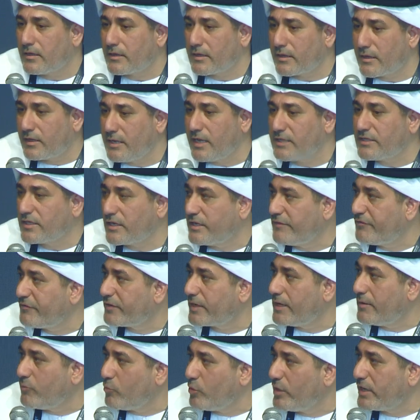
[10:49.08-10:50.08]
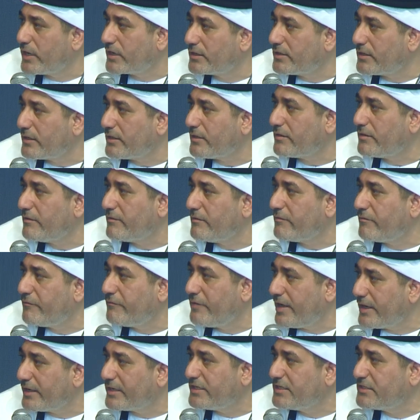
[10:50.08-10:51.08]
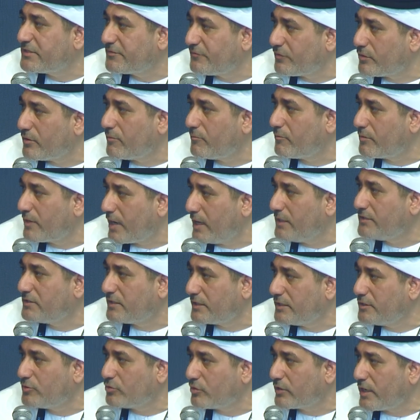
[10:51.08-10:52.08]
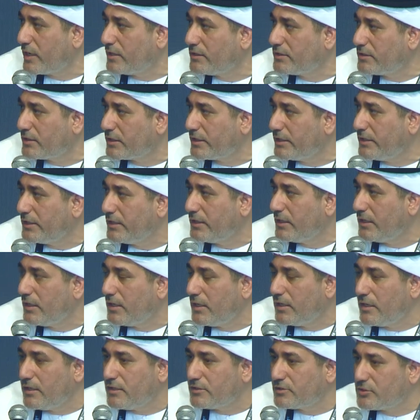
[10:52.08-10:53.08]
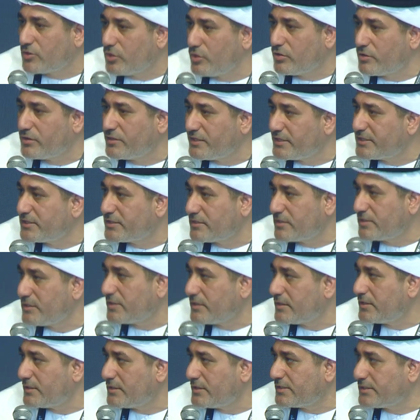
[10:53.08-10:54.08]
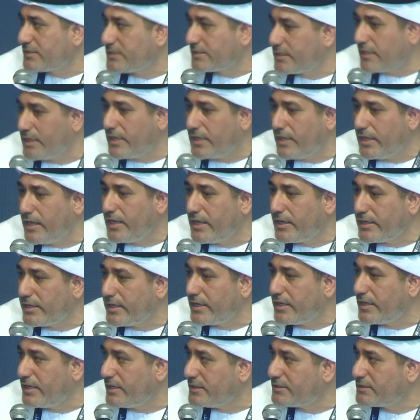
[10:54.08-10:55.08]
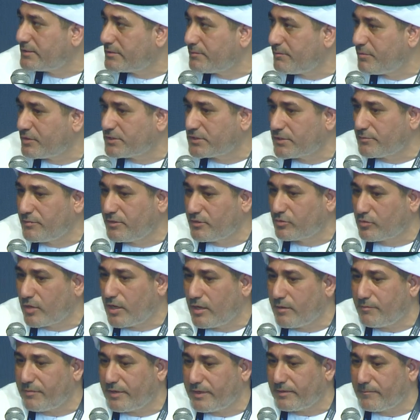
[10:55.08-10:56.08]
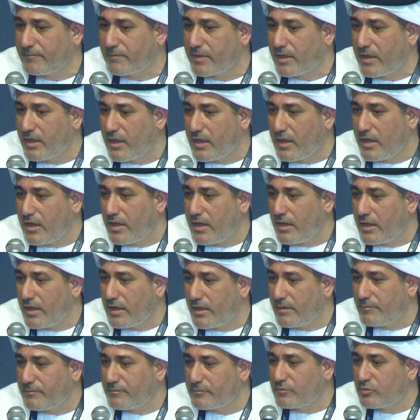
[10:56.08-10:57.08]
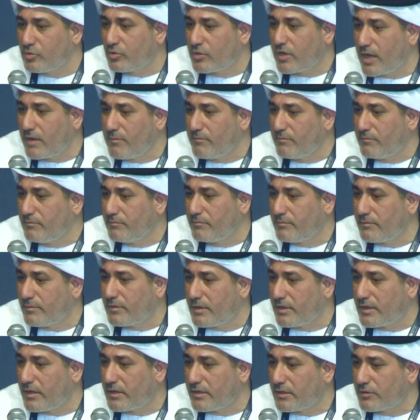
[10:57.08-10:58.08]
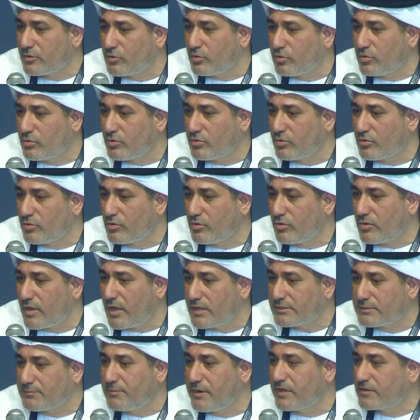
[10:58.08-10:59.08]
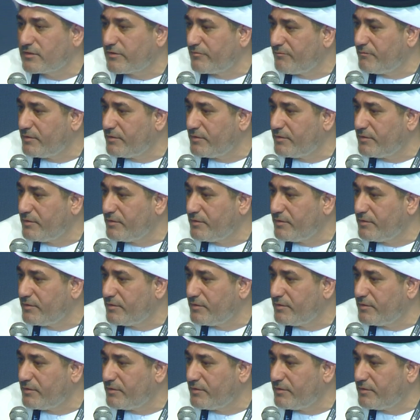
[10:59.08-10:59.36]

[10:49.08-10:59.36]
regulatory framework varies from country to country. So this area is possible to happen. To come as part of